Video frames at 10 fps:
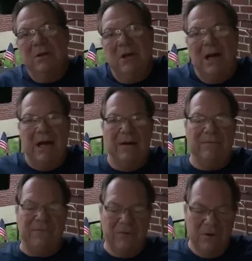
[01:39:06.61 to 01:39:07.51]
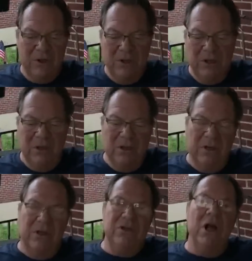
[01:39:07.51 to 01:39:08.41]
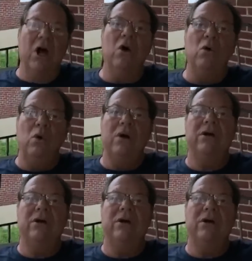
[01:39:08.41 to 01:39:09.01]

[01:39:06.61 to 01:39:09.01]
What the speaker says: have no